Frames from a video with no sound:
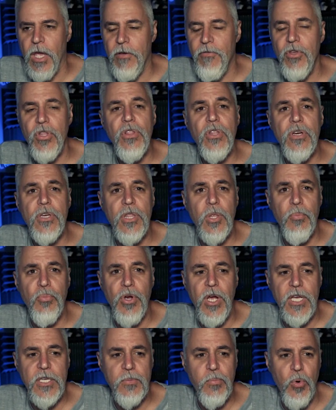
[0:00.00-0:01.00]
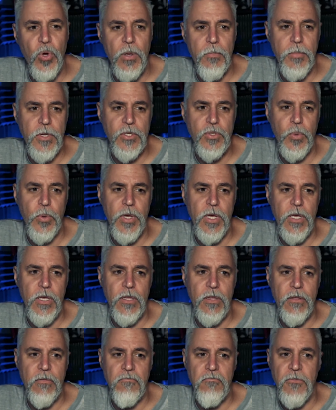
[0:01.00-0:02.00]
If you look at the price point
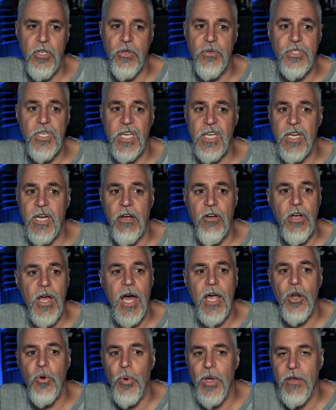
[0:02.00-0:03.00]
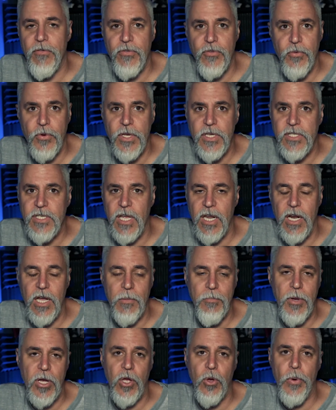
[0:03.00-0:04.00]
between using an Elgato Wave3
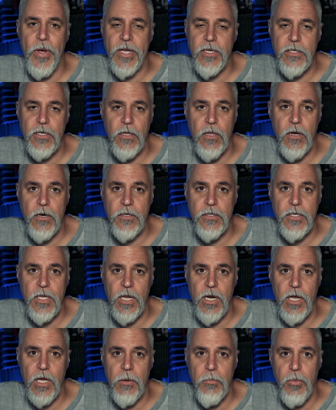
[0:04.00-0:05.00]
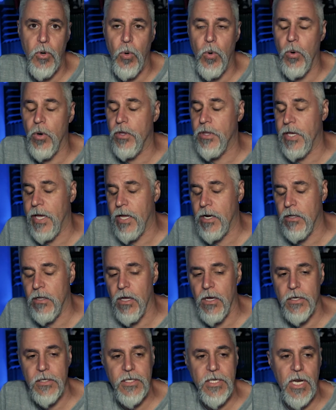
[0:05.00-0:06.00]
setup, a GoXLR setup, or the
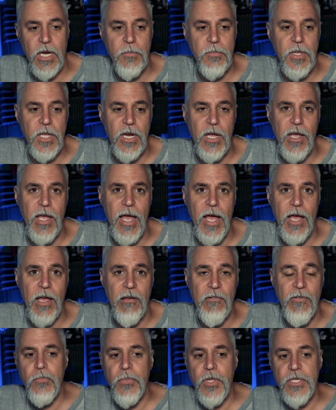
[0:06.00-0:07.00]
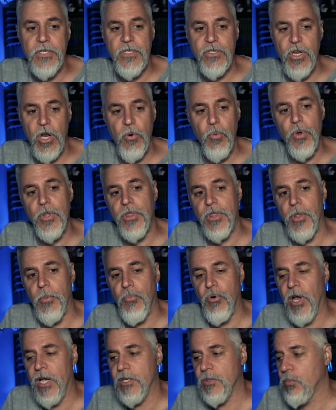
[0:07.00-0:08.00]
analog setup that I have, let's start with the
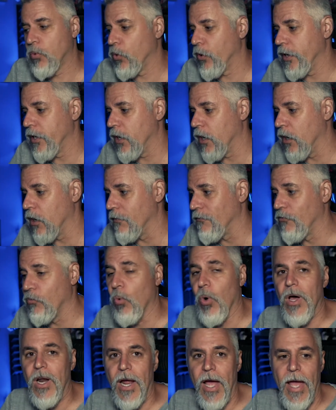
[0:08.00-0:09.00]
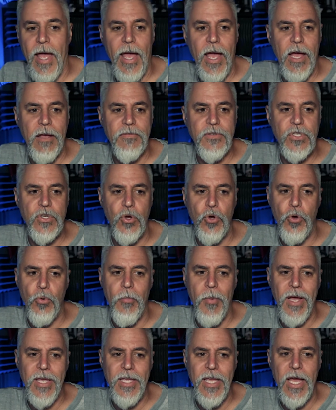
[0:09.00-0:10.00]
price point of what I have. So
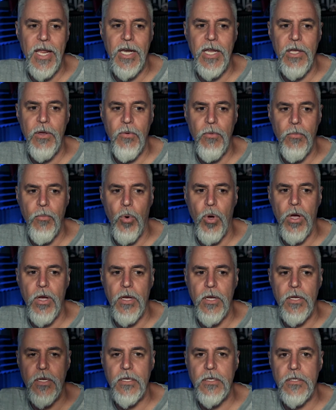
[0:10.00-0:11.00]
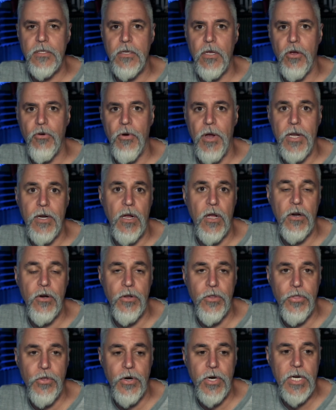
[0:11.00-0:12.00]
my Yeti was around
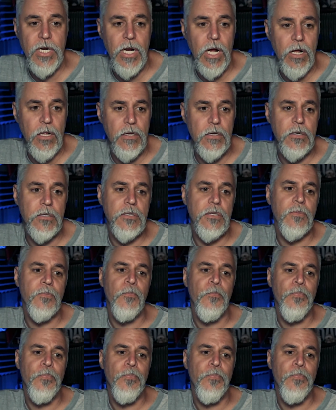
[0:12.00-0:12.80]
$130.